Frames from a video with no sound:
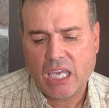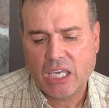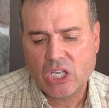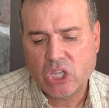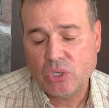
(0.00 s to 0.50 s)

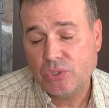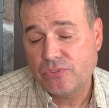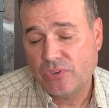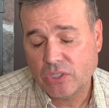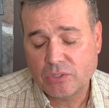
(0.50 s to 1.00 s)
includes
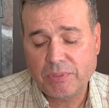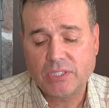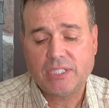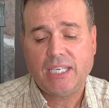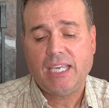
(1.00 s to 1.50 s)

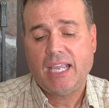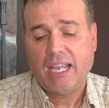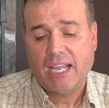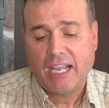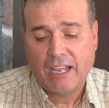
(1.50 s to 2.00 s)

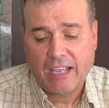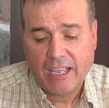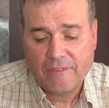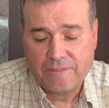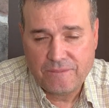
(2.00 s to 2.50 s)
vulnerability,
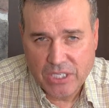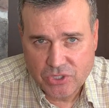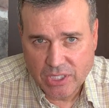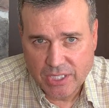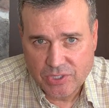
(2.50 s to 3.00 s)

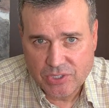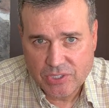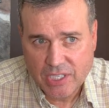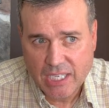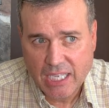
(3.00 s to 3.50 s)

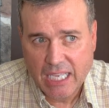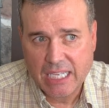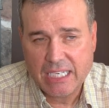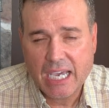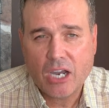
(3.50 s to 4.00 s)
vigilance,
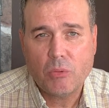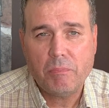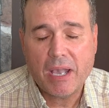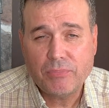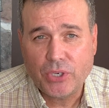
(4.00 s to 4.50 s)
and now
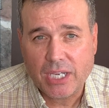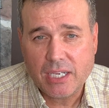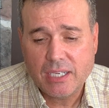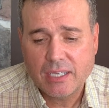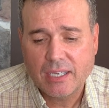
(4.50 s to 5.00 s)

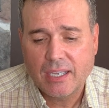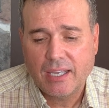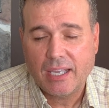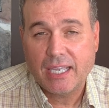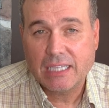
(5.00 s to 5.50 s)
memory
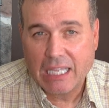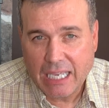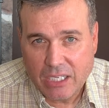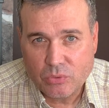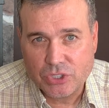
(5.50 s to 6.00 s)
and
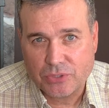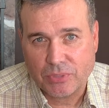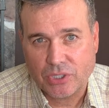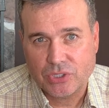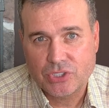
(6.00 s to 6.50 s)
language
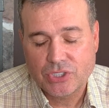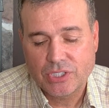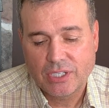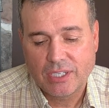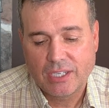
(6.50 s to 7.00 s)
emerge.
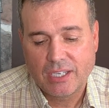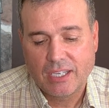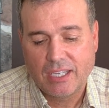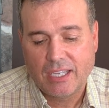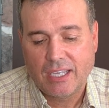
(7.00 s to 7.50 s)

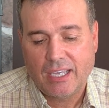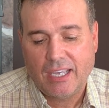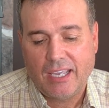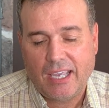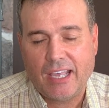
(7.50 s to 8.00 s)

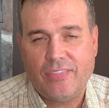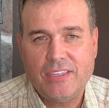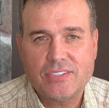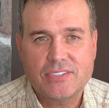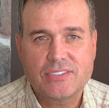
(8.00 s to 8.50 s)
And
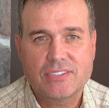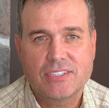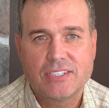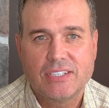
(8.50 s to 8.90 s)
this